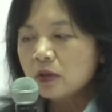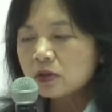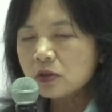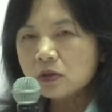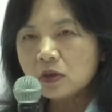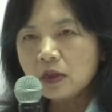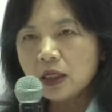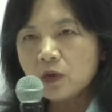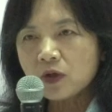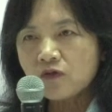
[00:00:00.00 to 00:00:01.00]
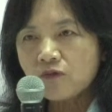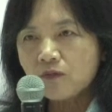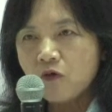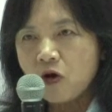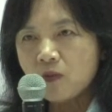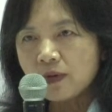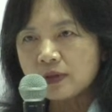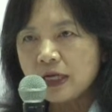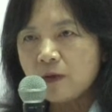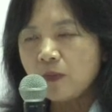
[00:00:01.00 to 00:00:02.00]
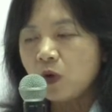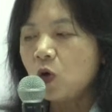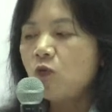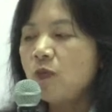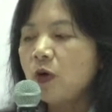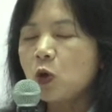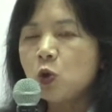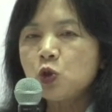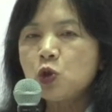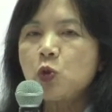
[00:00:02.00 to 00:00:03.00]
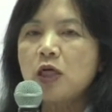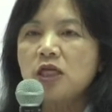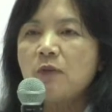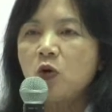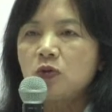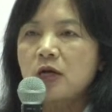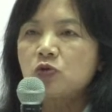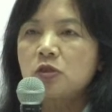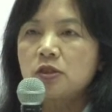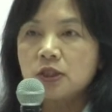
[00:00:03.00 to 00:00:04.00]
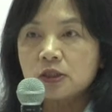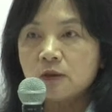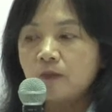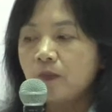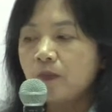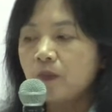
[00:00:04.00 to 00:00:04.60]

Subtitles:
So the liquid form of the sample will go to a sample reduction system,